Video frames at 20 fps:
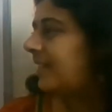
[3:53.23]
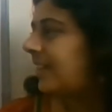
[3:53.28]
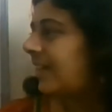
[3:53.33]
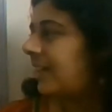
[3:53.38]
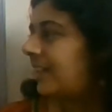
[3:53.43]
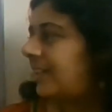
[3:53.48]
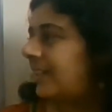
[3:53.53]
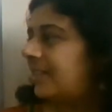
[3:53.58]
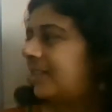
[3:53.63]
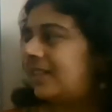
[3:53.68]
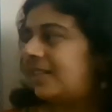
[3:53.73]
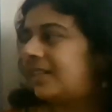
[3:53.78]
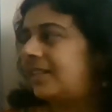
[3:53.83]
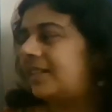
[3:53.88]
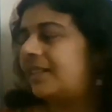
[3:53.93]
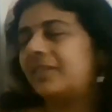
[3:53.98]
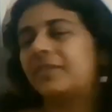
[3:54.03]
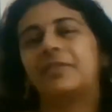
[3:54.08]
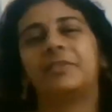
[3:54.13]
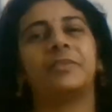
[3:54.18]

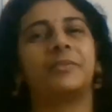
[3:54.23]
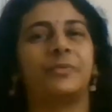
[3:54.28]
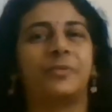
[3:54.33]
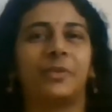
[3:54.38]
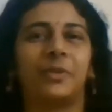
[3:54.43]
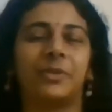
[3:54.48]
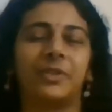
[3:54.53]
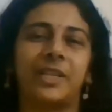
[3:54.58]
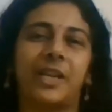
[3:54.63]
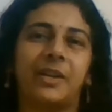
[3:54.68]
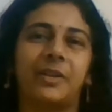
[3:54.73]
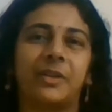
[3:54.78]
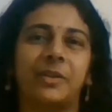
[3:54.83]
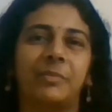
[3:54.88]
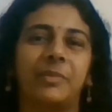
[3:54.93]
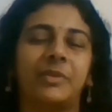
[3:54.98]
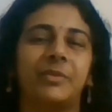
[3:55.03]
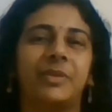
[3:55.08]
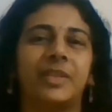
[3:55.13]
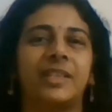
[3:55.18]
Another fourth
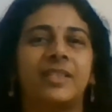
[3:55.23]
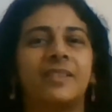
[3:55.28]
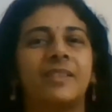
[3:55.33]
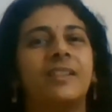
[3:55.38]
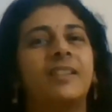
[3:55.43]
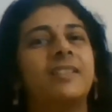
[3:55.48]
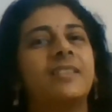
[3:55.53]
attribute is a